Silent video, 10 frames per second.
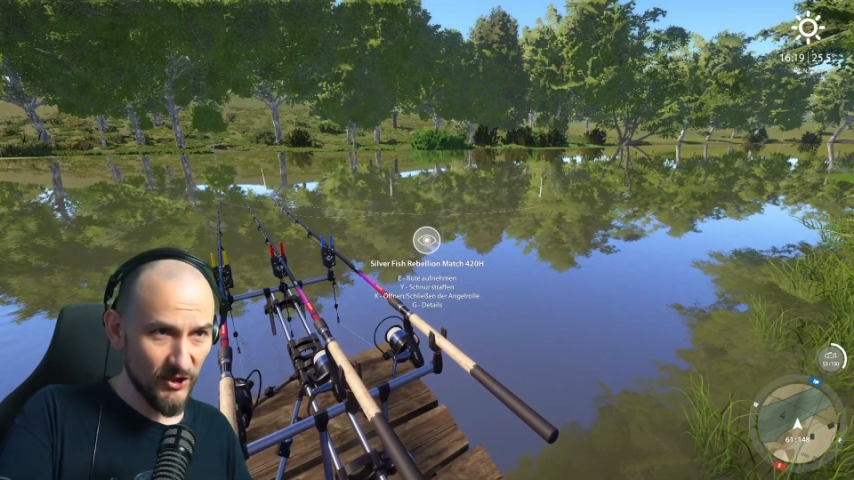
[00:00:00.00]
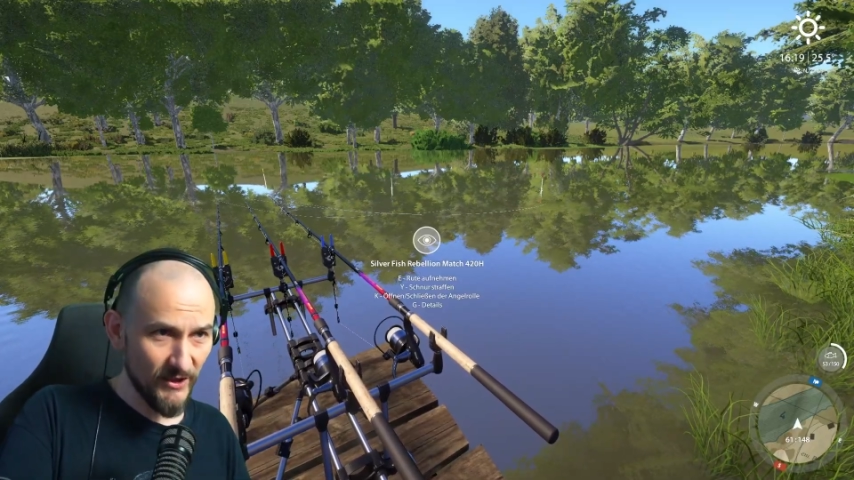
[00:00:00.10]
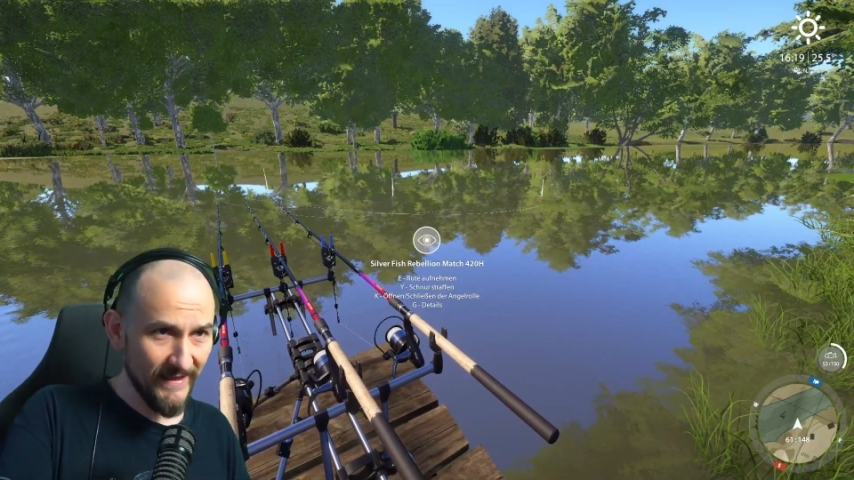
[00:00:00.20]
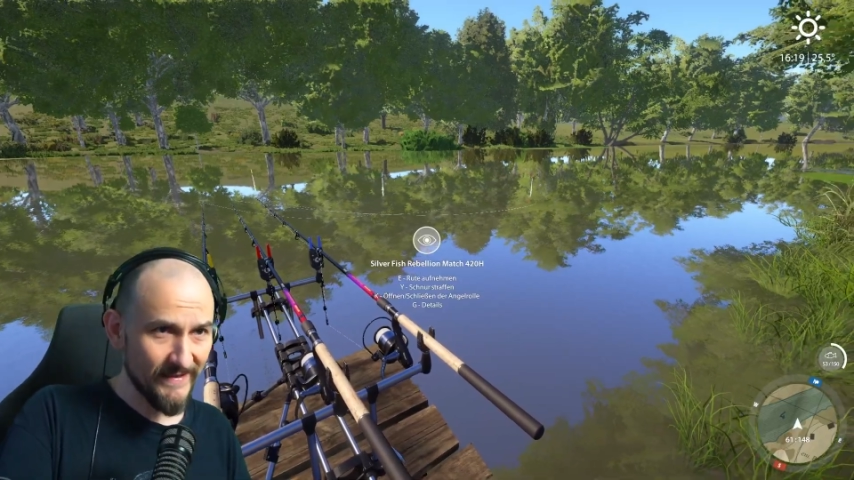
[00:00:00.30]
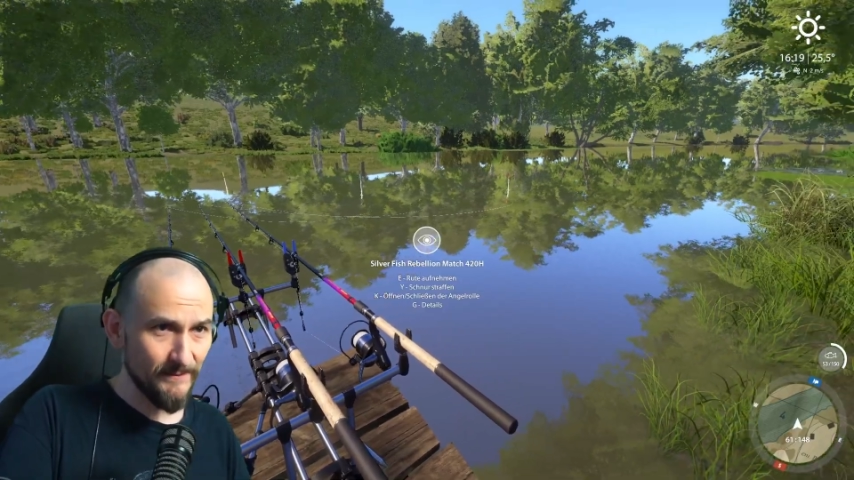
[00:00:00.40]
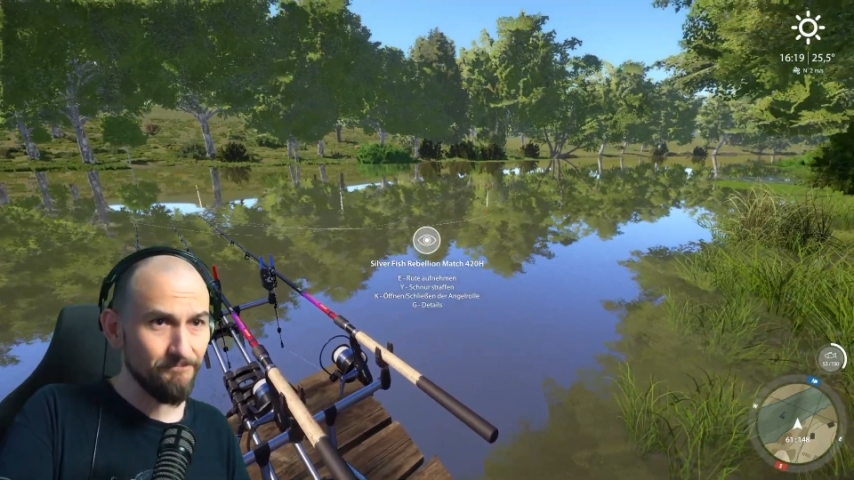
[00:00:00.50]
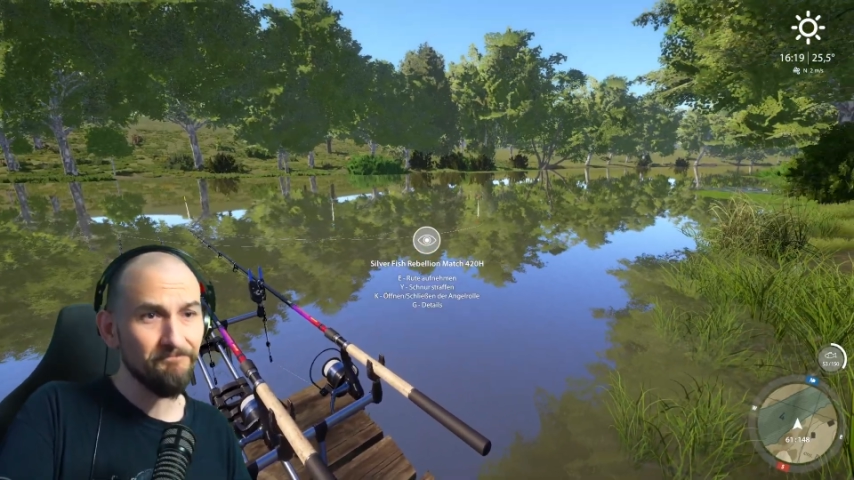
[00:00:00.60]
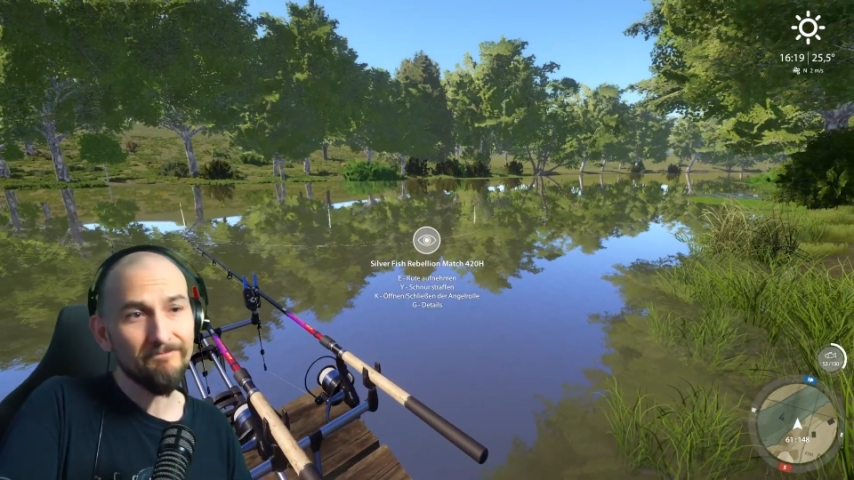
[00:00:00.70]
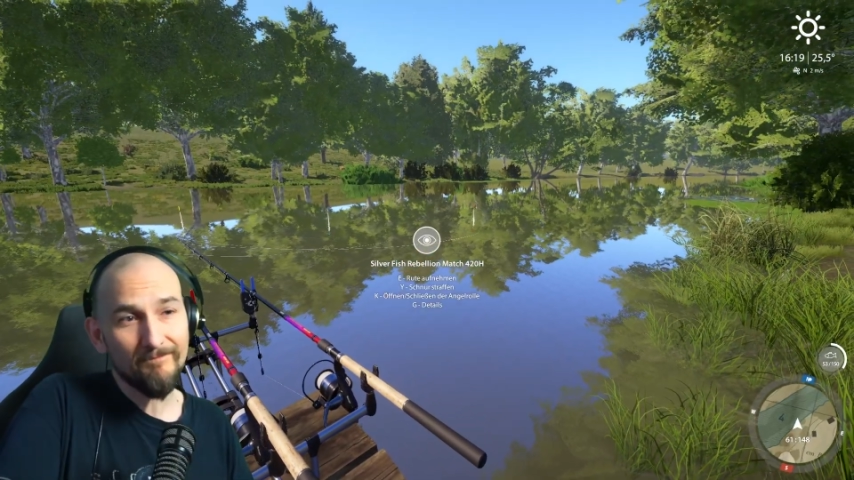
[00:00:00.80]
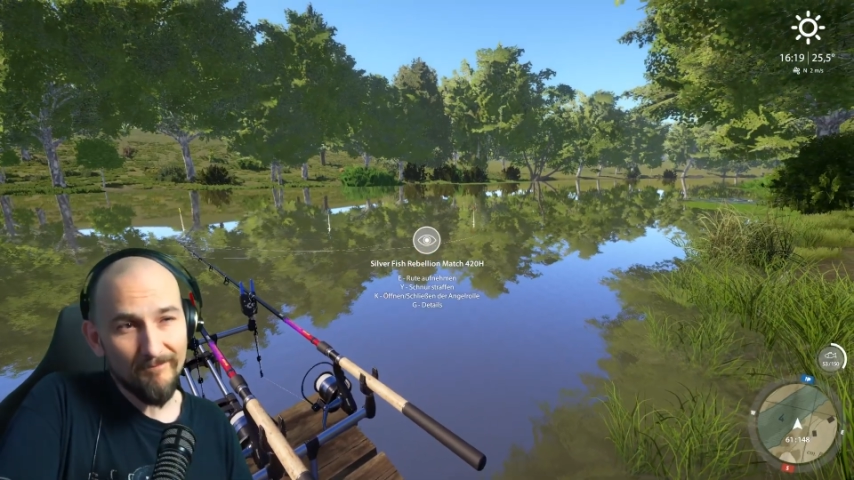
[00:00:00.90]
We're getting
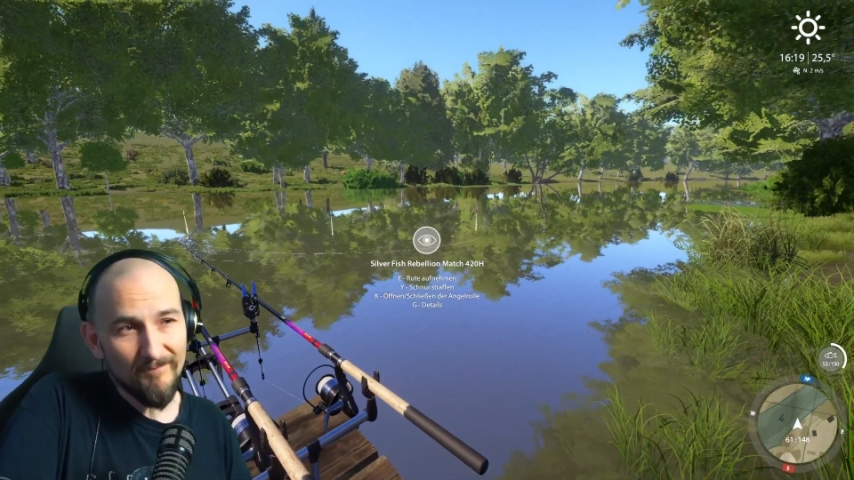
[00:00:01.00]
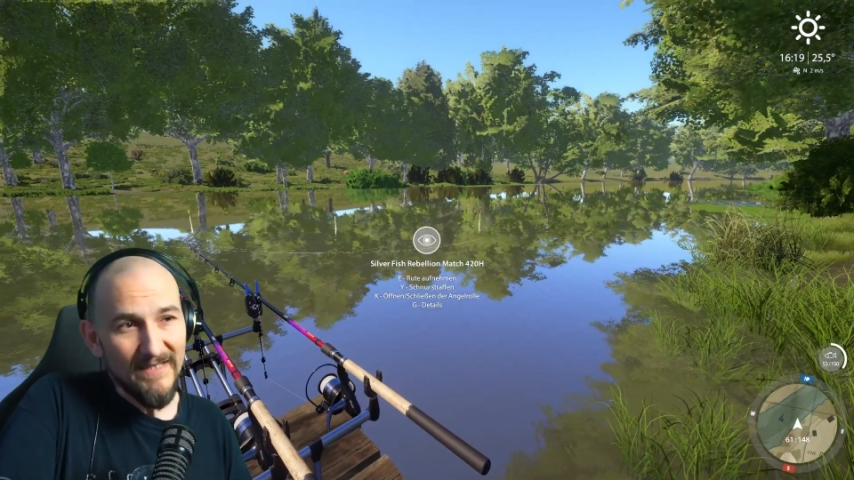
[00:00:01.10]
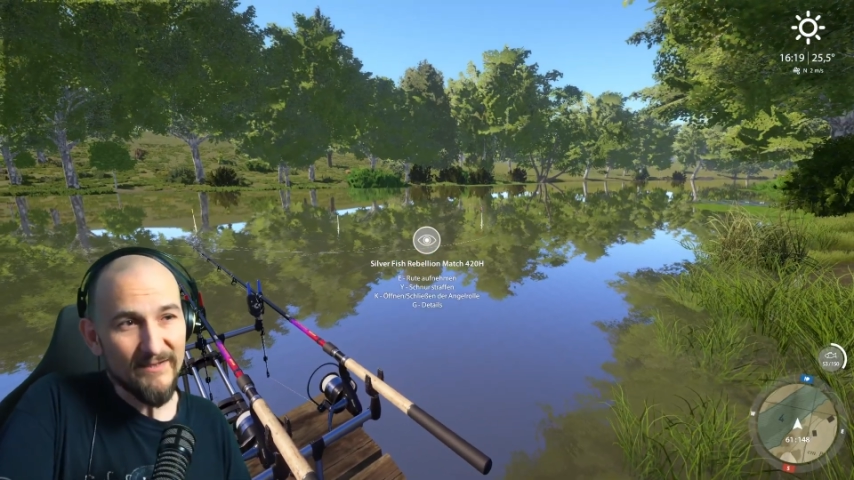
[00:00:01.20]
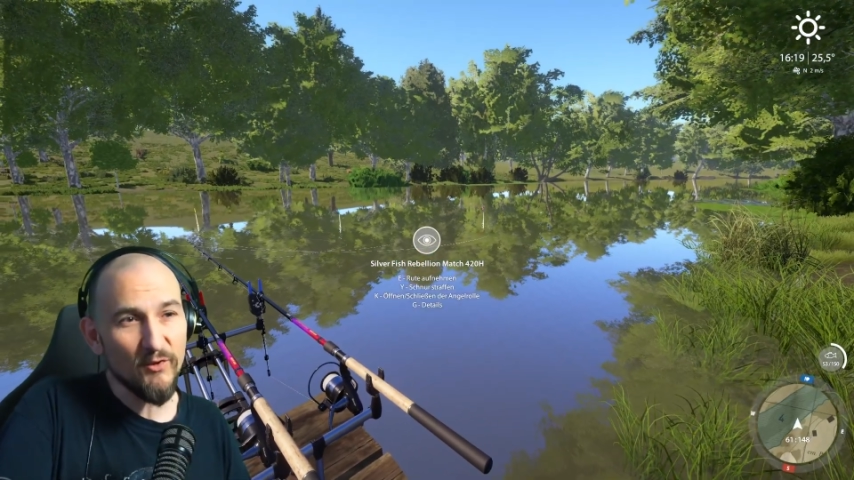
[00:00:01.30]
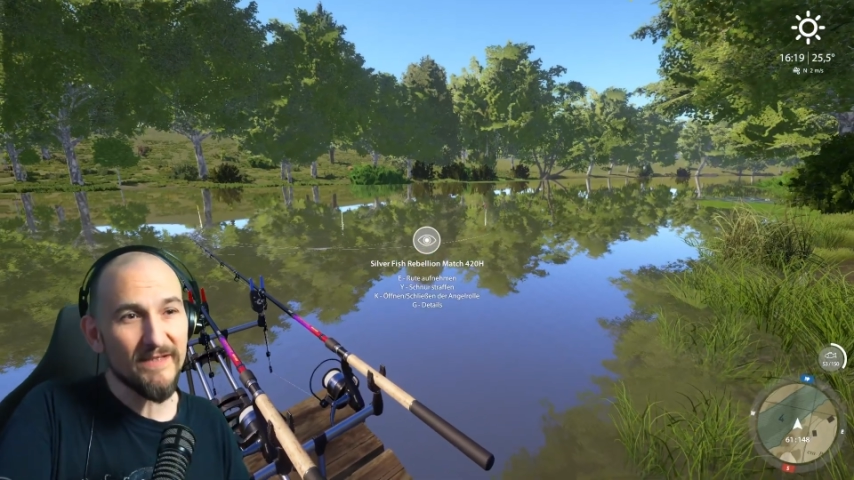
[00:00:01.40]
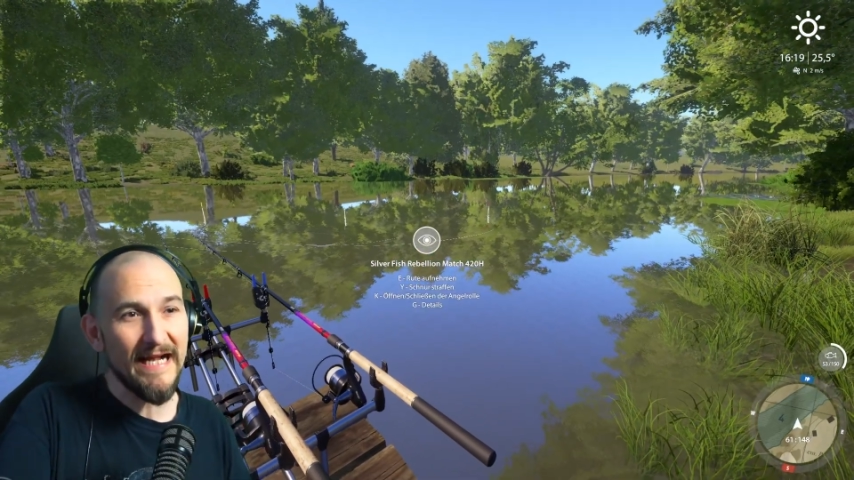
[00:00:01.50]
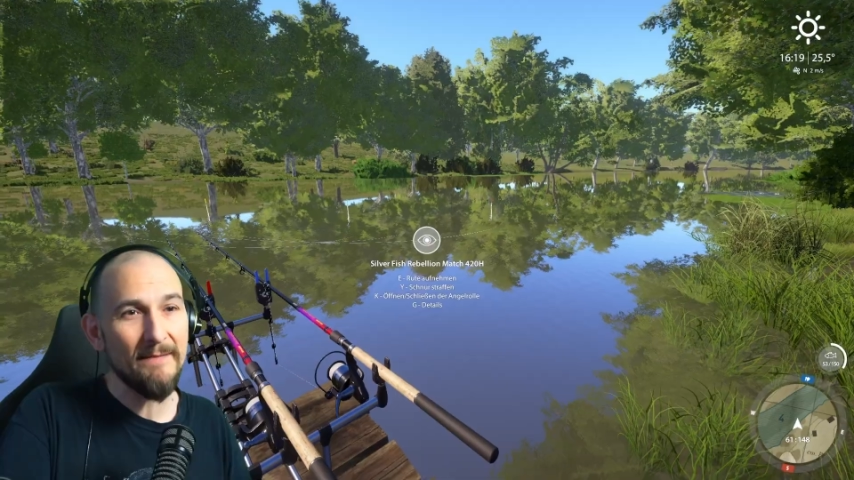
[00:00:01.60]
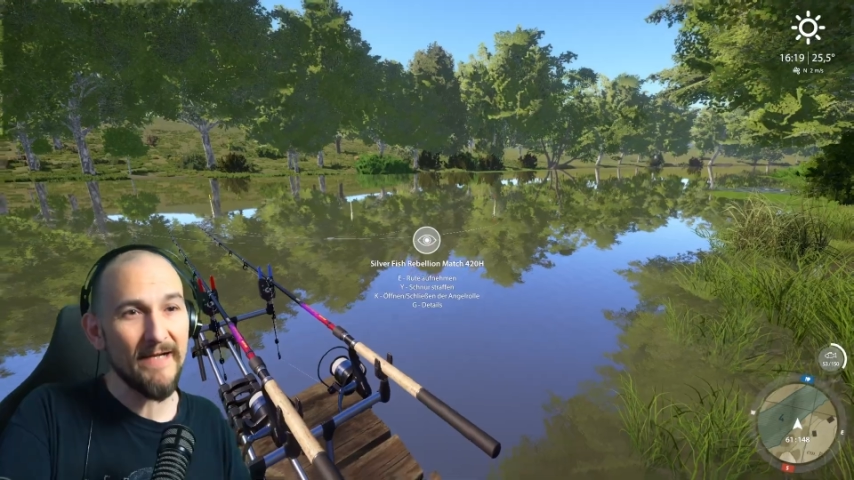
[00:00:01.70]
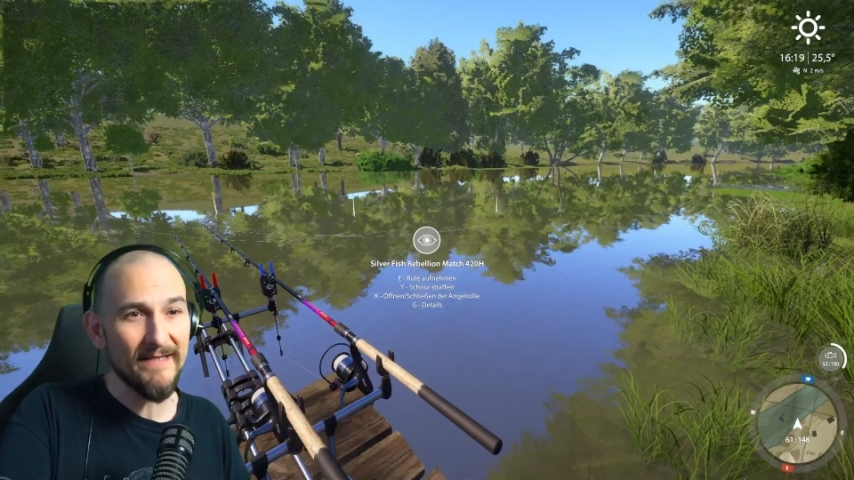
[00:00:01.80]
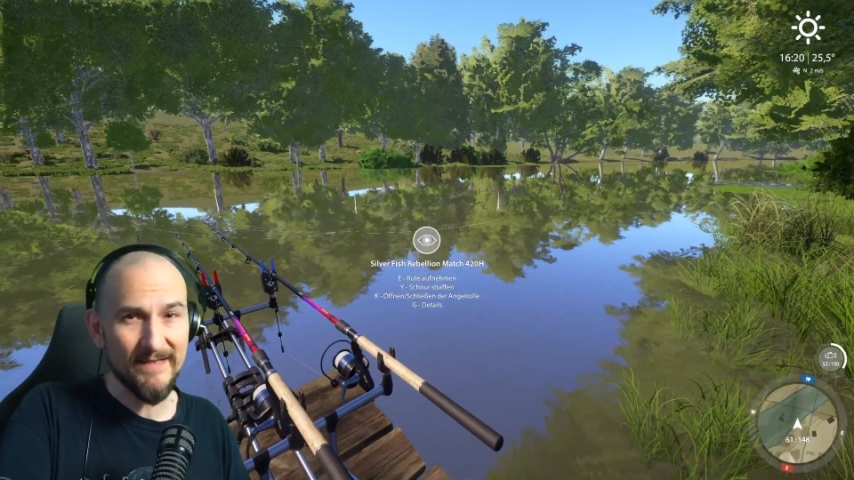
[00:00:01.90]
into the evening
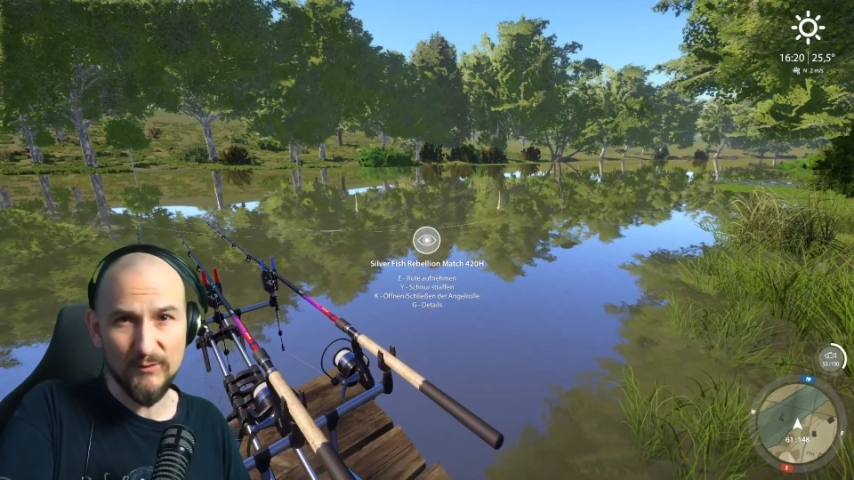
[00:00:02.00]
hours now,